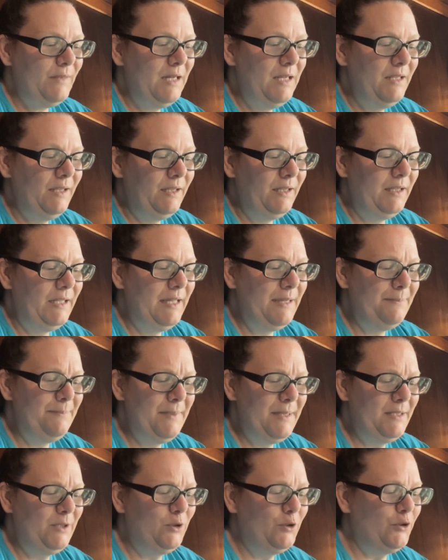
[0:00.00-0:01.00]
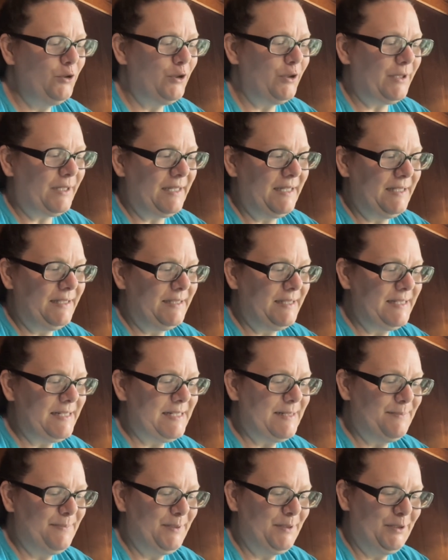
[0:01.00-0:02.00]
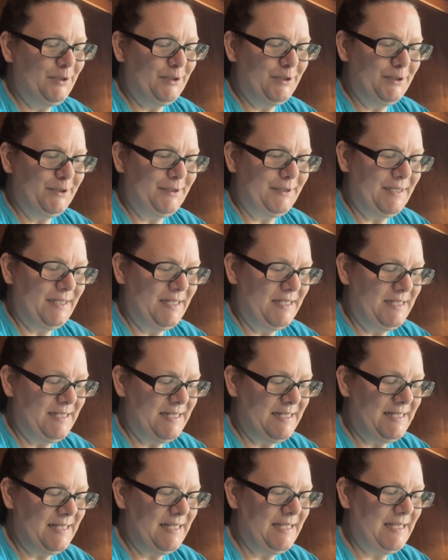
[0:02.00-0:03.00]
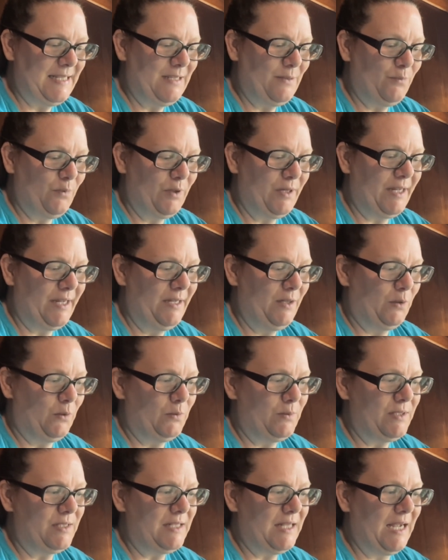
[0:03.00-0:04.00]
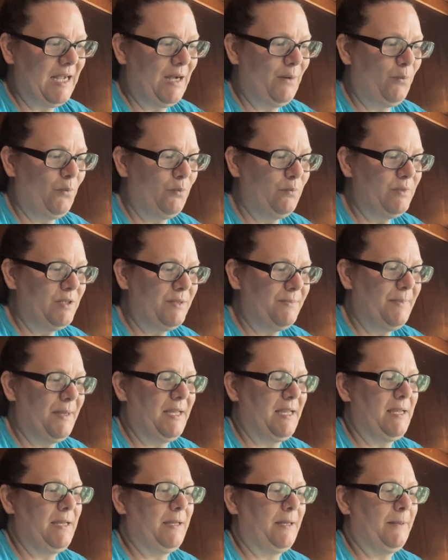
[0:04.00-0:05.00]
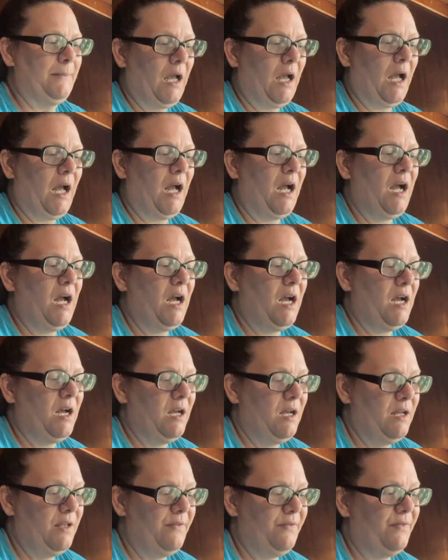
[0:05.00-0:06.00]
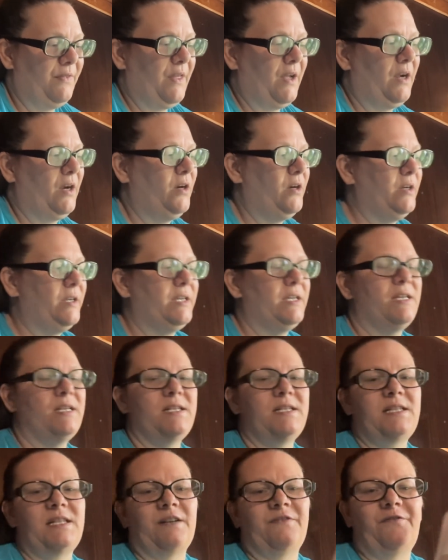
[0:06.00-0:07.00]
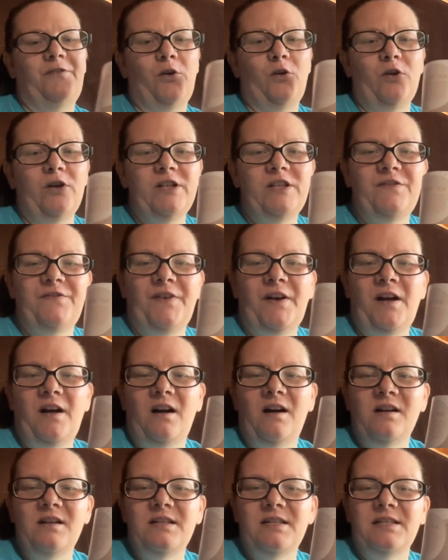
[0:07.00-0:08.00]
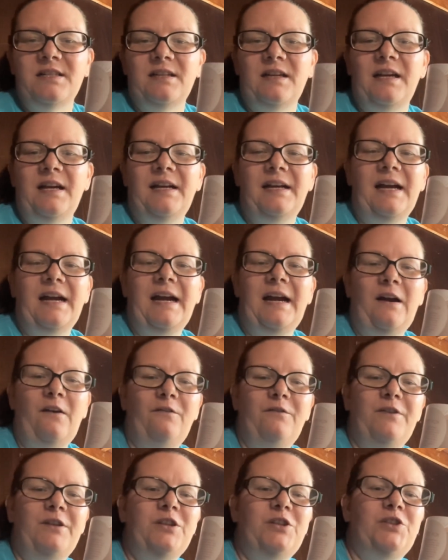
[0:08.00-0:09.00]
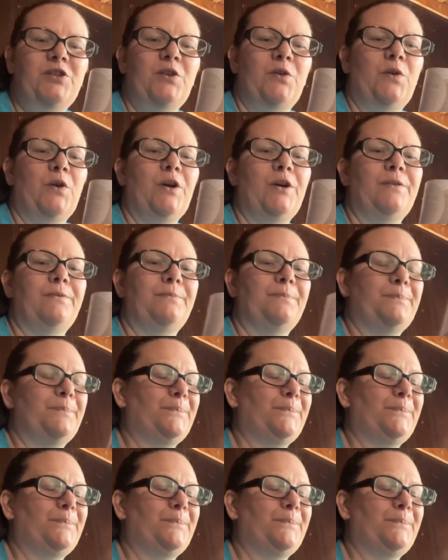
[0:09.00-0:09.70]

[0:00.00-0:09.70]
let me look in this book and see what else I want to make. There is the Forest Fox, and I have this yarn,